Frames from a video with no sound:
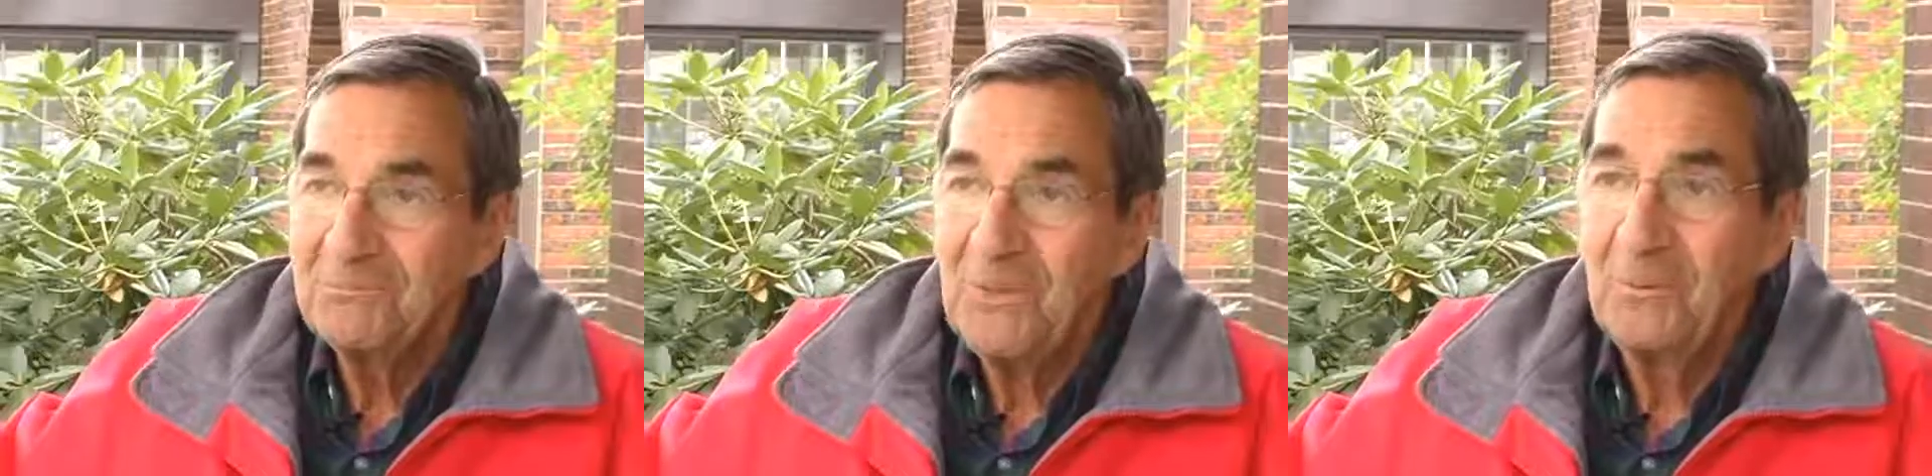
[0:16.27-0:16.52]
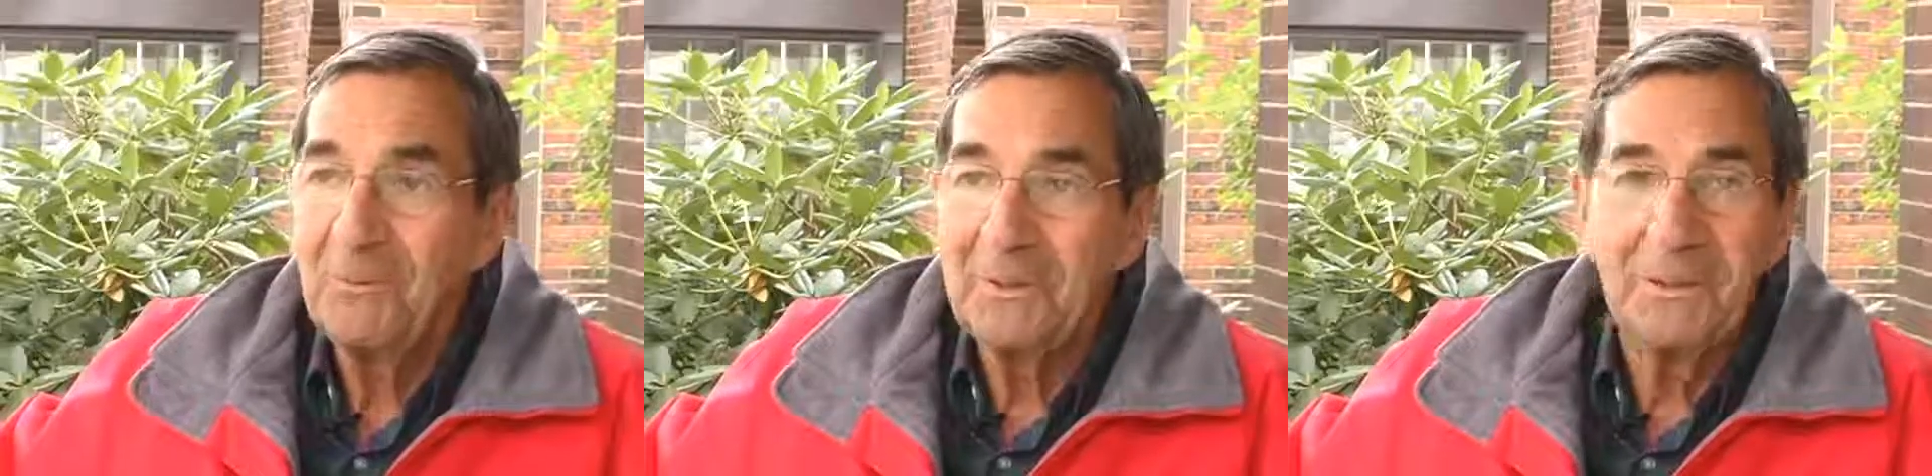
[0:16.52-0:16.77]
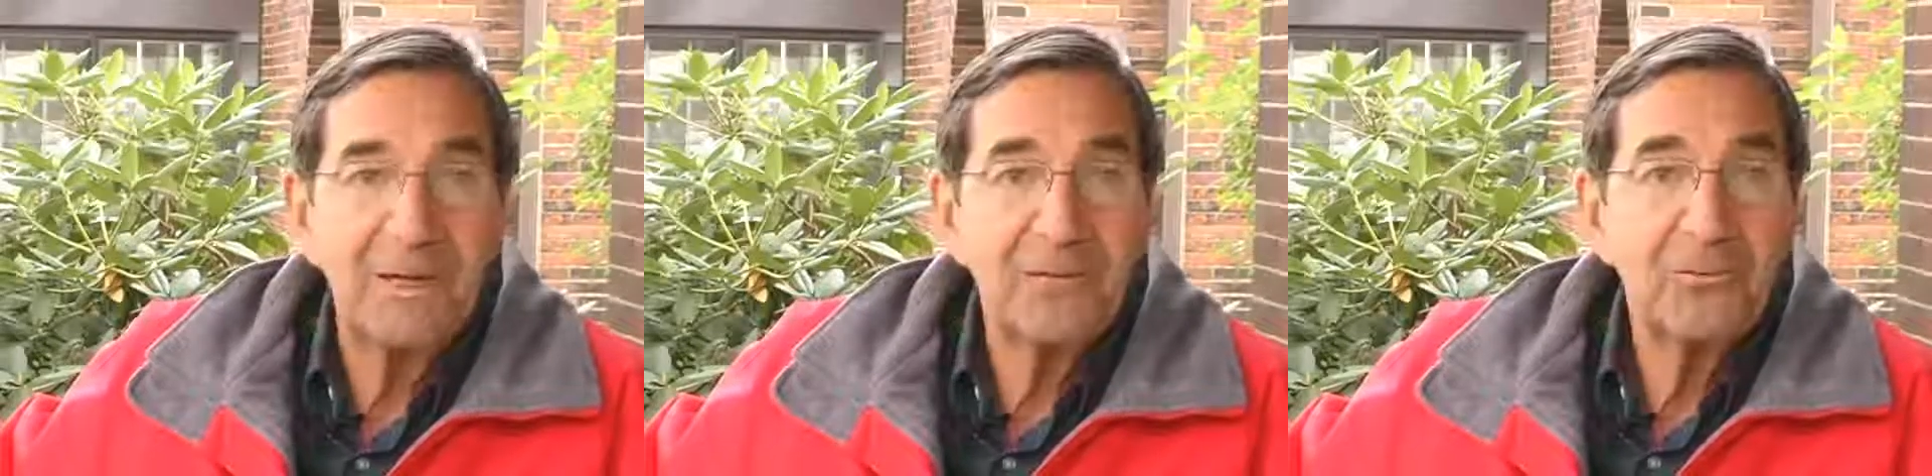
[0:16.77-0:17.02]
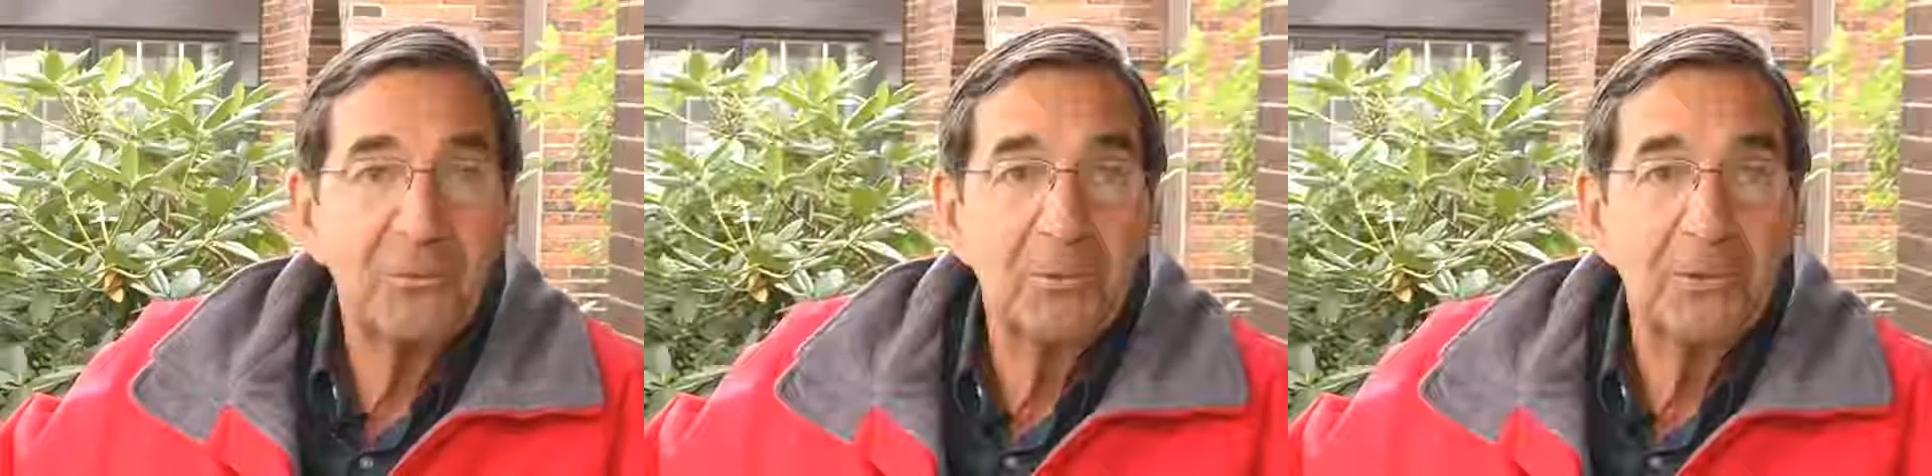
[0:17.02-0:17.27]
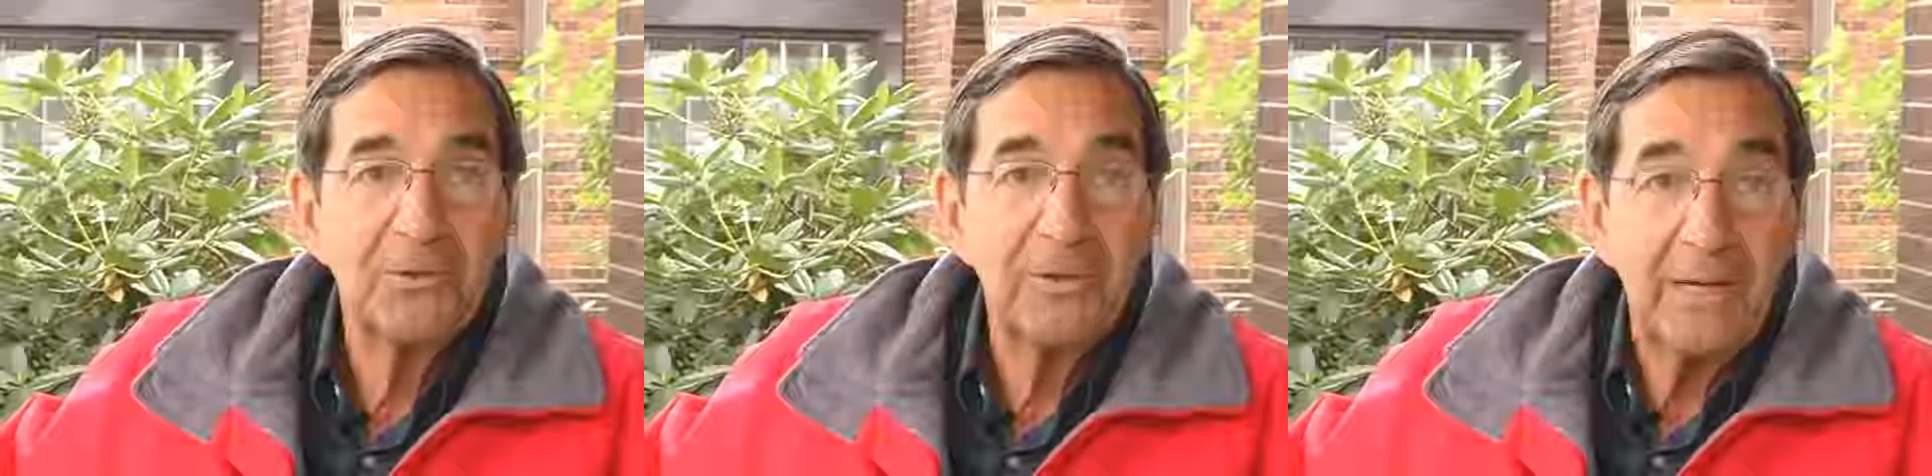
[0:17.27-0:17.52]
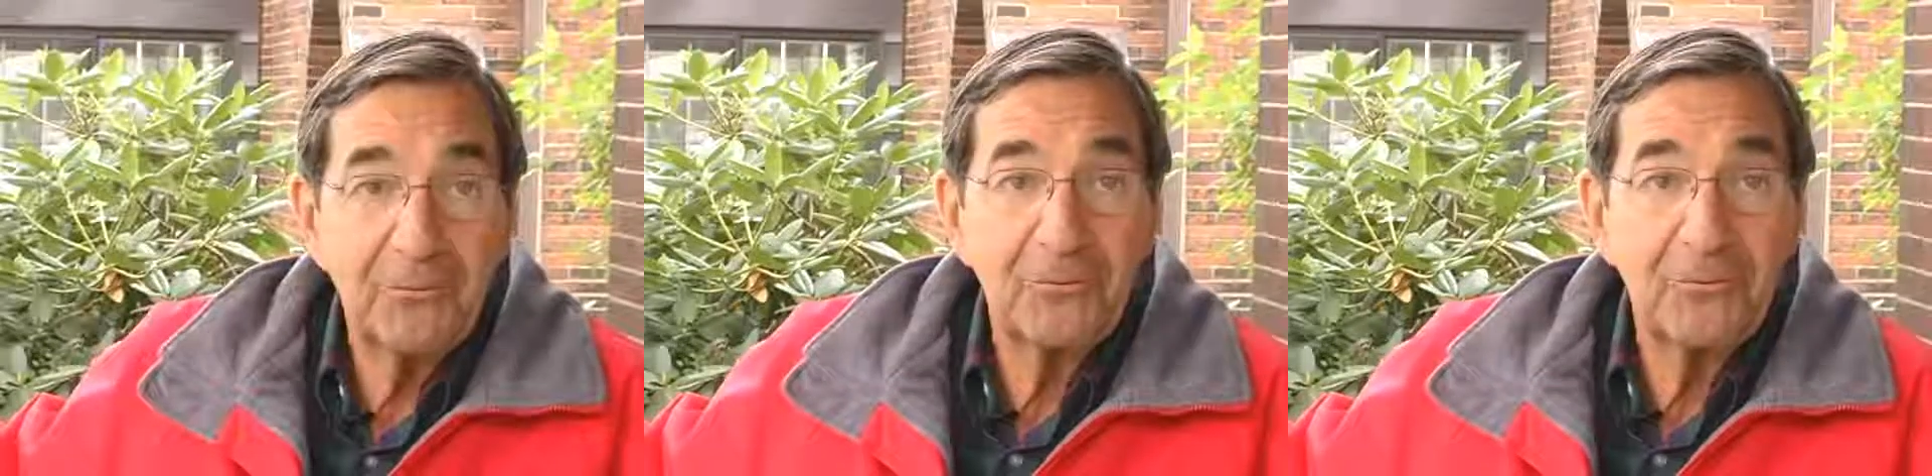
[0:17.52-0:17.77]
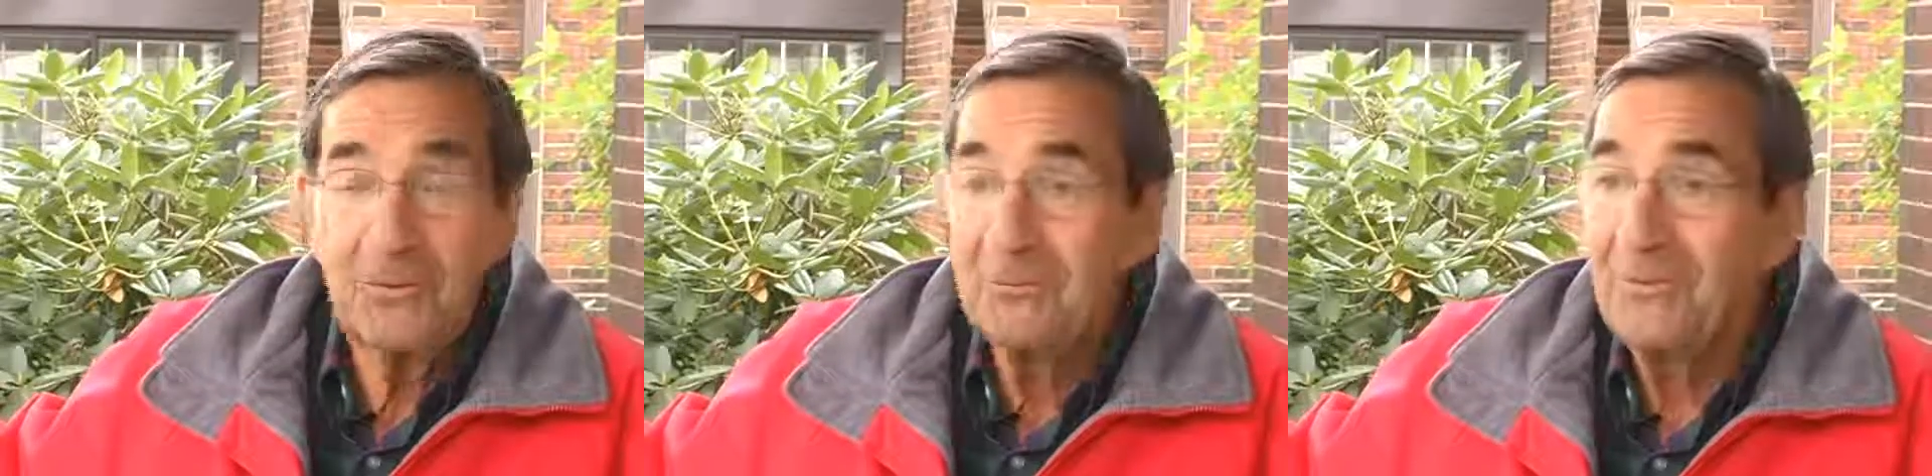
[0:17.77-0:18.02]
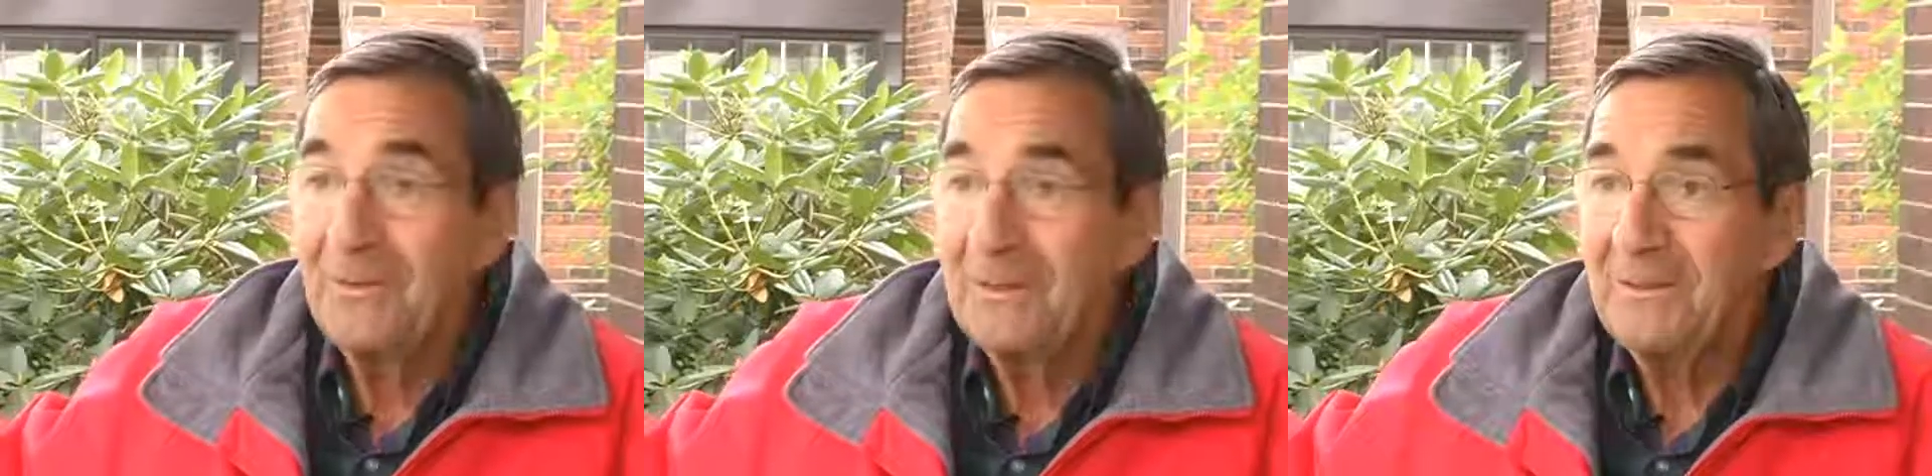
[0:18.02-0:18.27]
oh my God, somebody's house is on
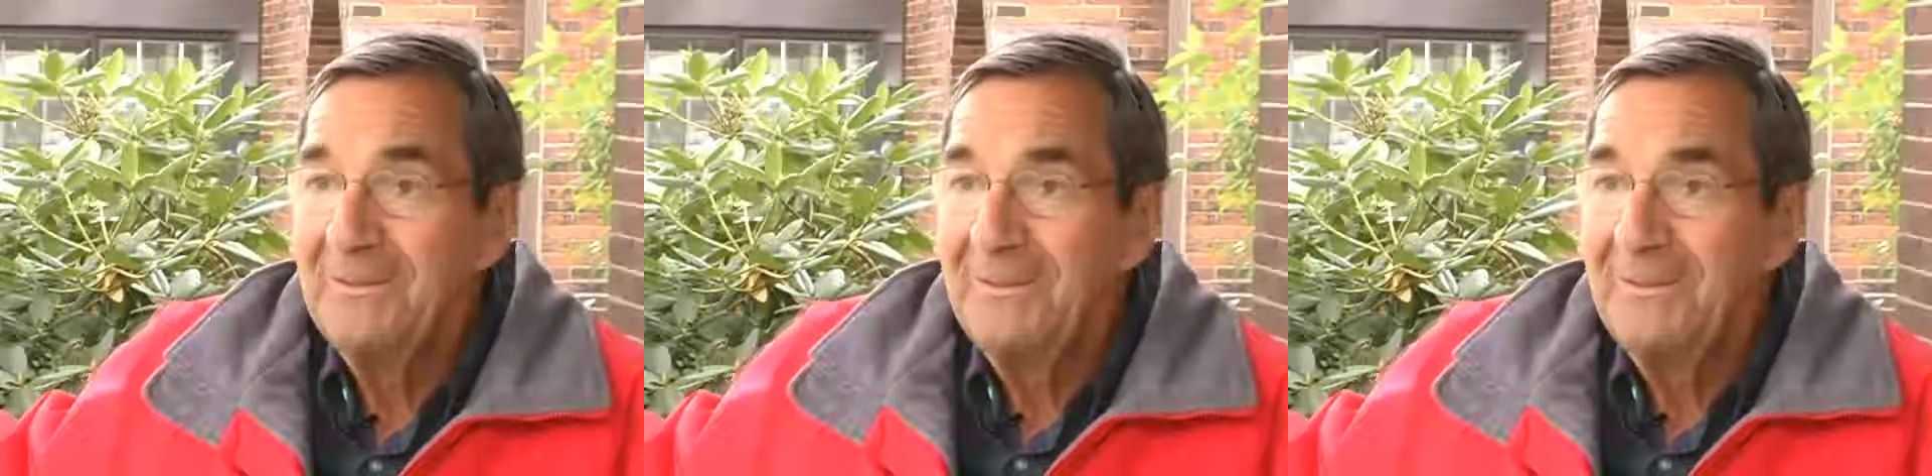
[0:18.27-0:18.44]
fire.